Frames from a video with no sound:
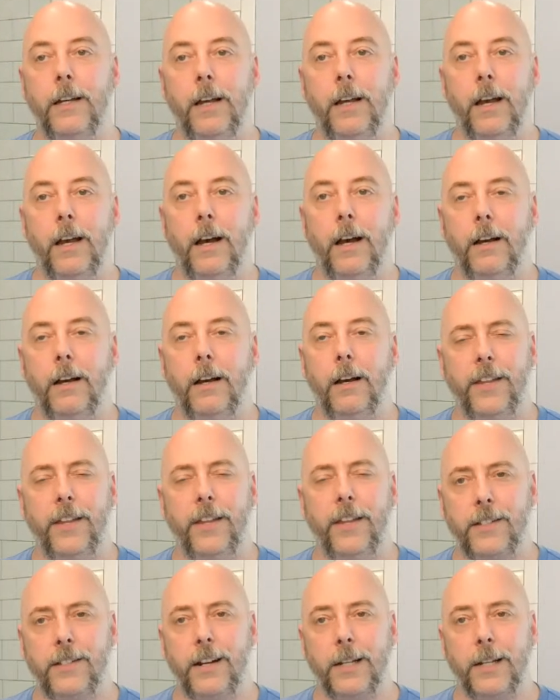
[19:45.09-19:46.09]
I think it's
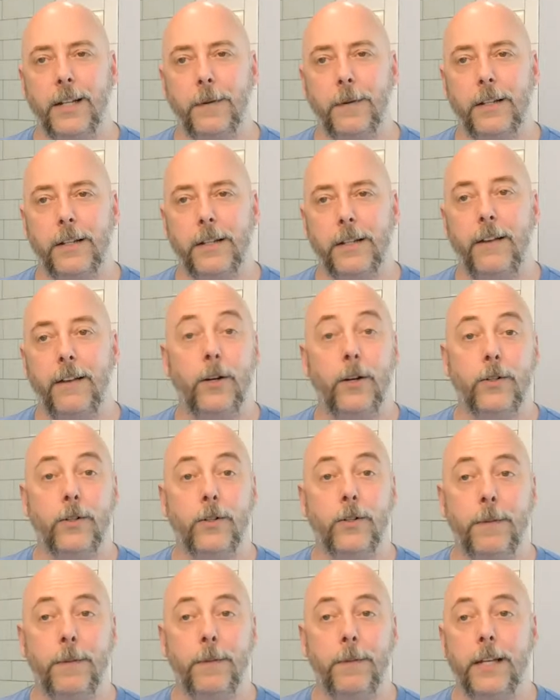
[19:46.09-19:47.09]
on Xbox Live. I know it's on
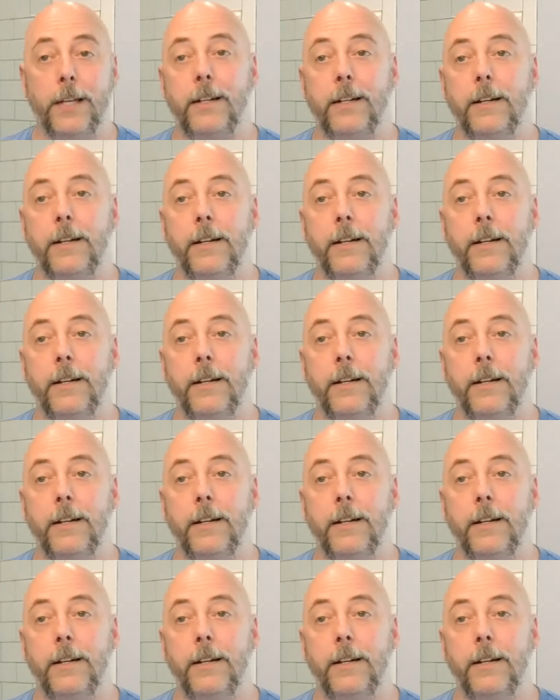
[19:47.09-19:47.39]
PSN.